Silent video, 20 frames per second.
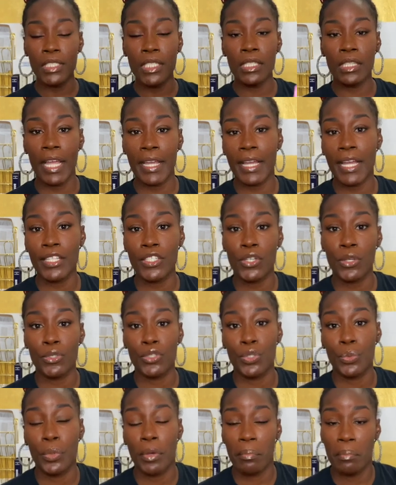like I told
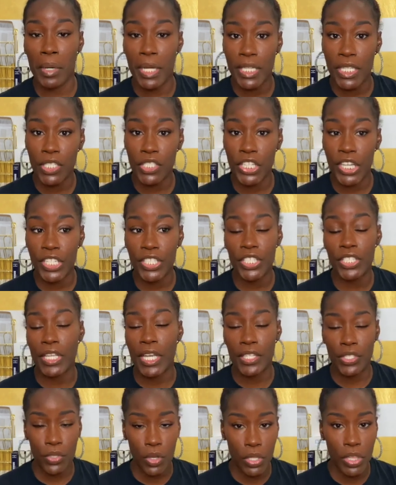you, with money changes, I
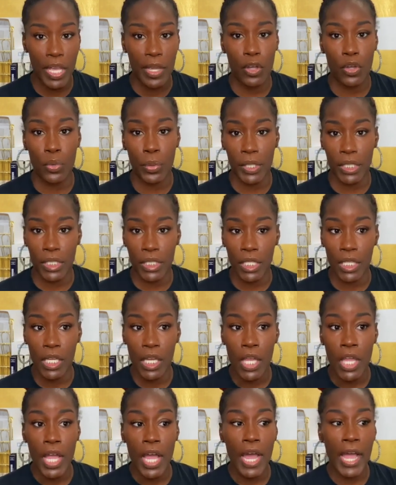saw that quickly.
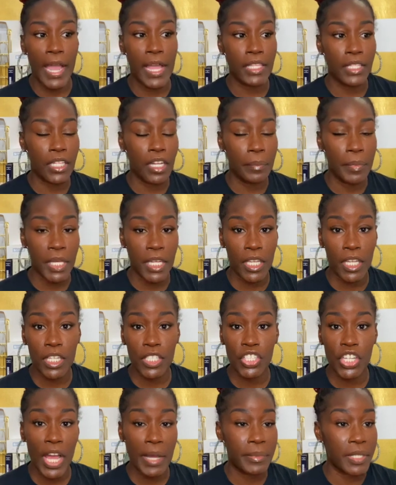I ended up getting a
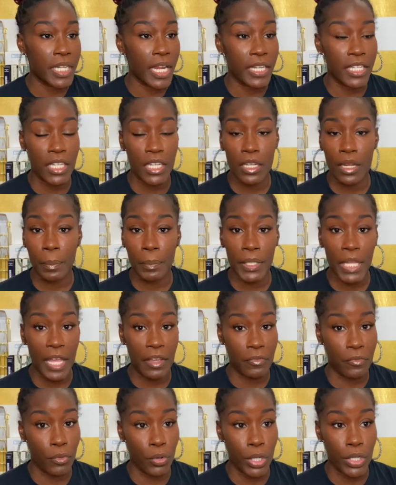job that I didn't apply
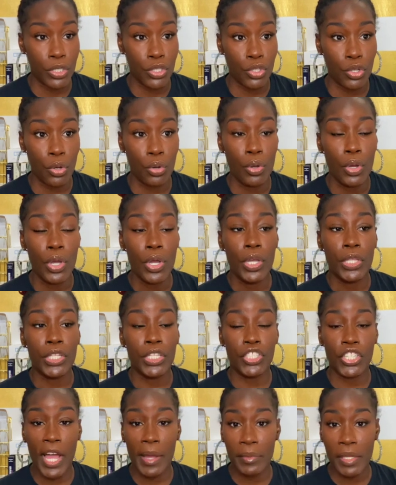for. So the
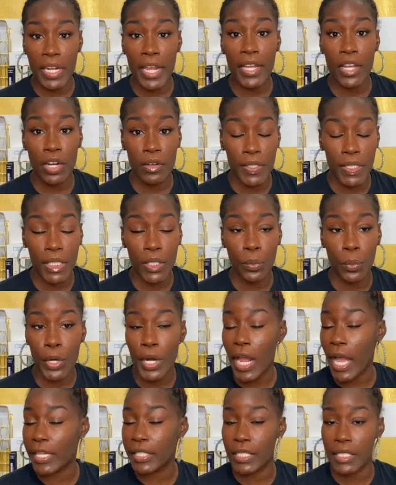job that I currently
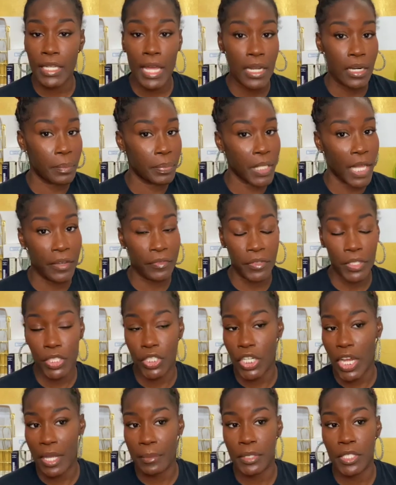work, I did not apply for the
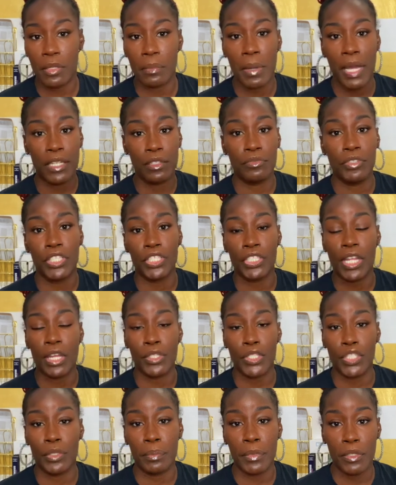job. Somebody reached
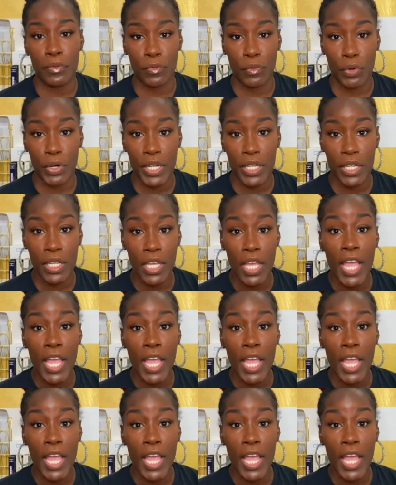out to me for it.